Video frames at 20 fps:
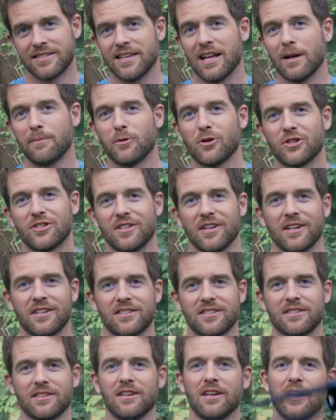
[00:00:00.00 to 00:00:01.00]
set up your
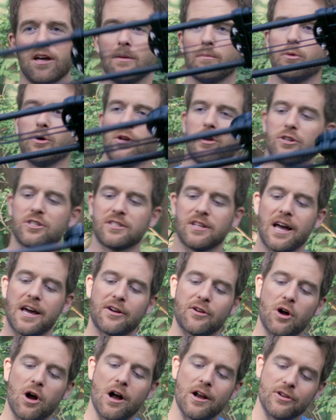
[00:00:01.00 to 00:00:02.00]
sticks, put your
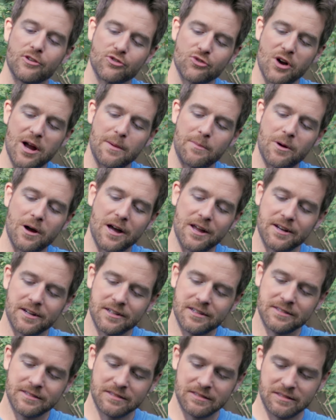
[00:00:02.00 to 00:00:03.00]
slider on your
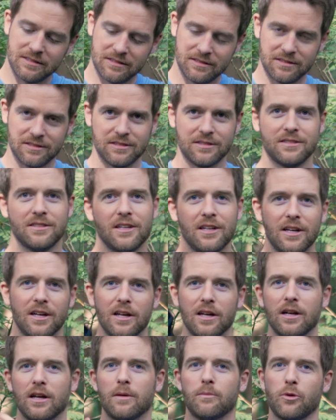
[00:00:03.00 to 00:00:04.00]
tripod,
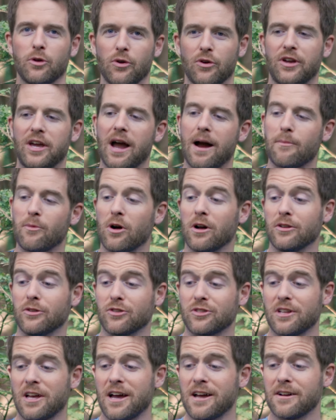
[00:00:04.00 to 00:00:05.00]
put your camera on
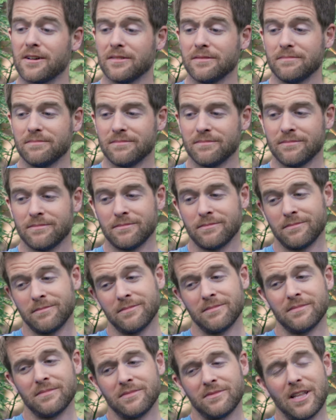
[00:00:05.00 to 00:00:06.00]
your slider.
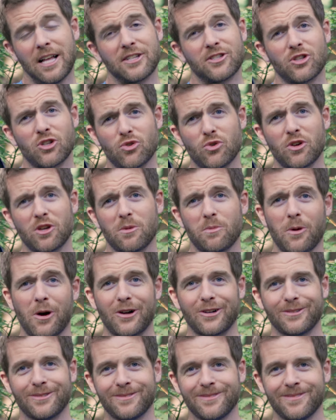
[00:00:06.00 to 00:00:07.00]
That's the tricky
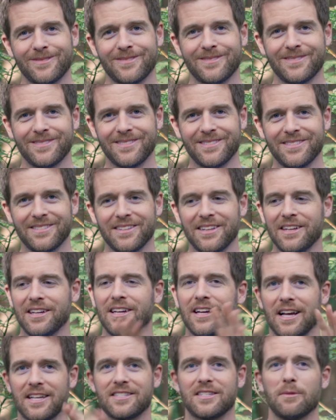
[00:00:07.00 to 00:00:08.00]
part.
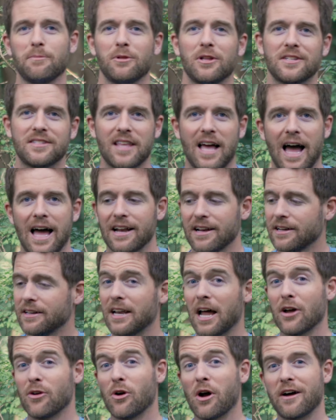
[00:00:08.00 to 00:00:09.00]
As simple as that.
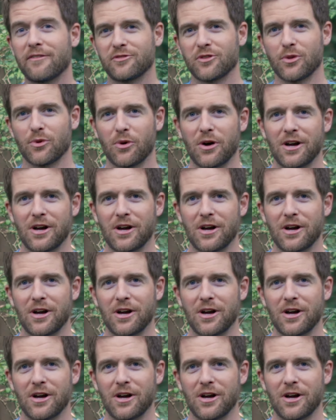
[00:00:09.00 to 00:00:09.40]
Now you're off to the